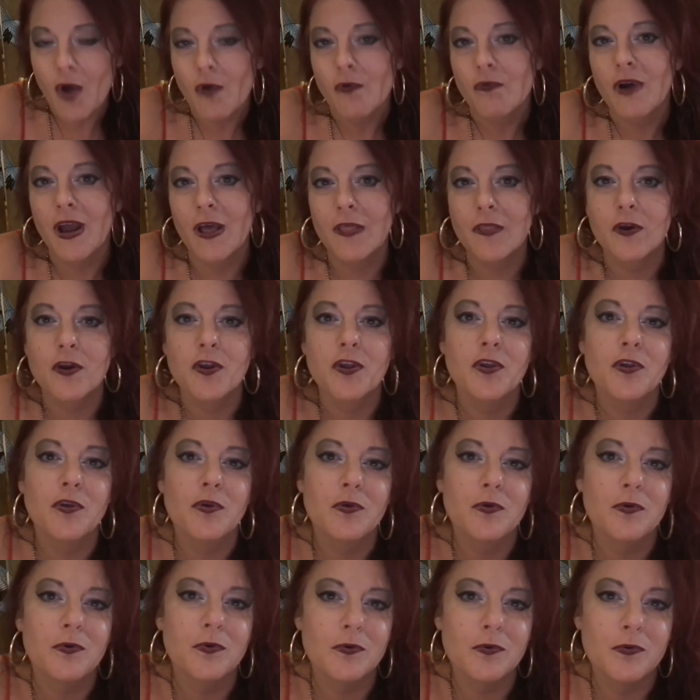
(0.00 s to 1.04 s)
rather
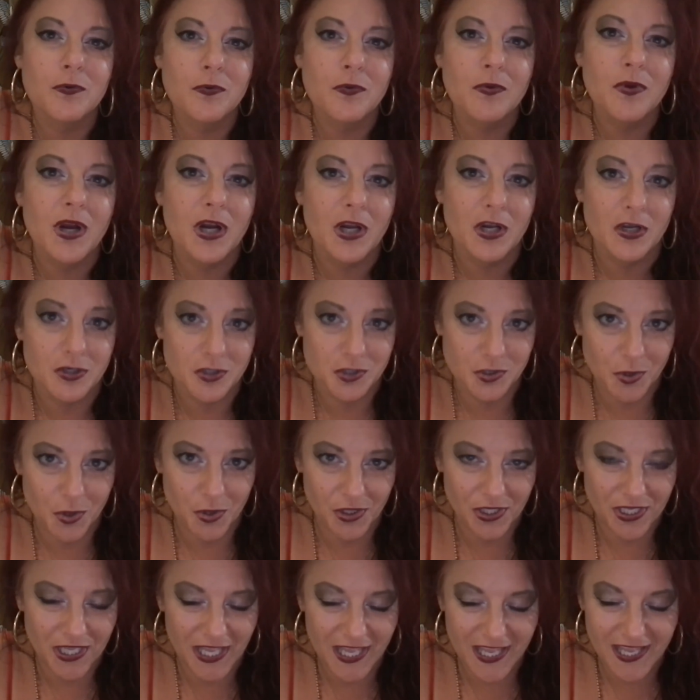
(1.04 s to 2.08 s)
you
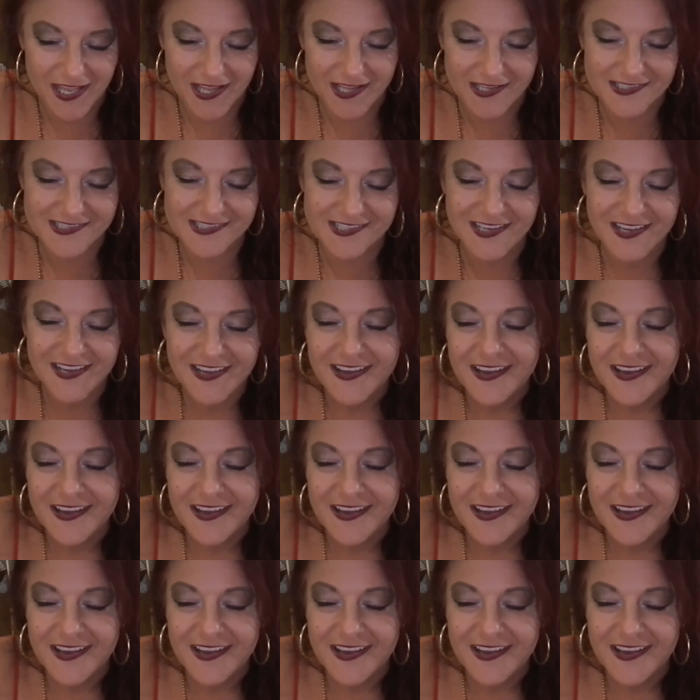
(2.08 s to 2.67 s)
controlling it.